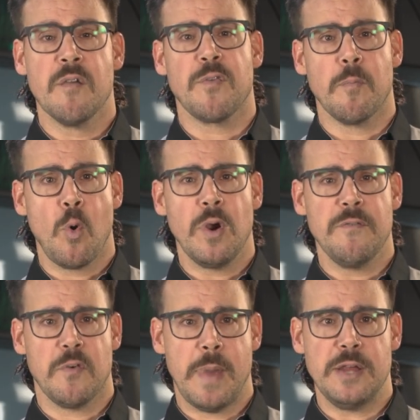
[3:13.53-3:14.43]
For more
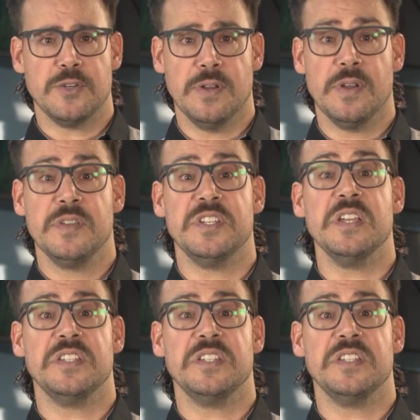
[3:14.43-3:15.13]
information, see